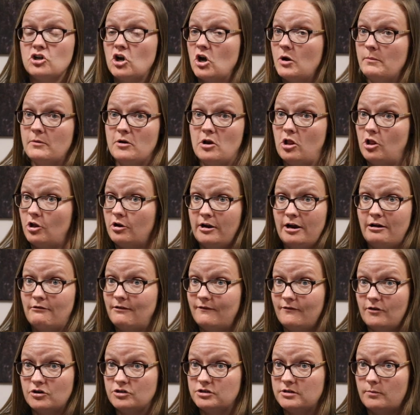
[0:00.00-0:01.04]
terminal or
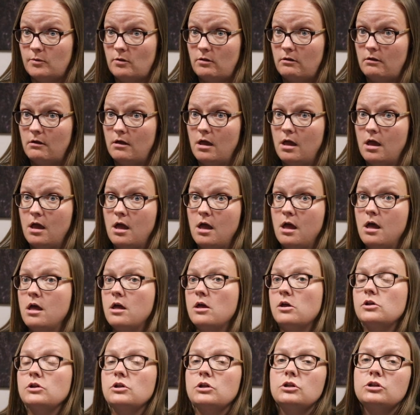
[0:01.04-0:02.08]
irreversible.
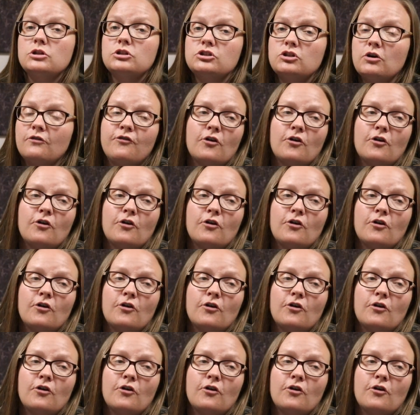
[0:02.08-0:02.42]
So,